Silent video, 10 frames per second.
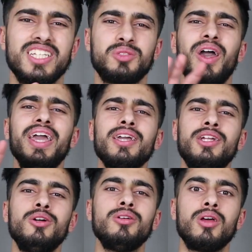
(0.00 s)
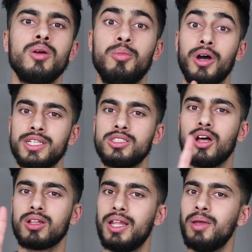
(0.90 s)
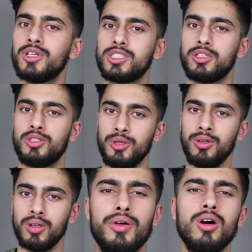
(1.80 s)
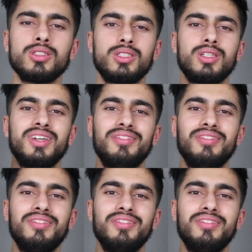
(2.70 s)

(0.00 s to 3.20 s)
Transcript: This may include, but is not limited to, thoughts,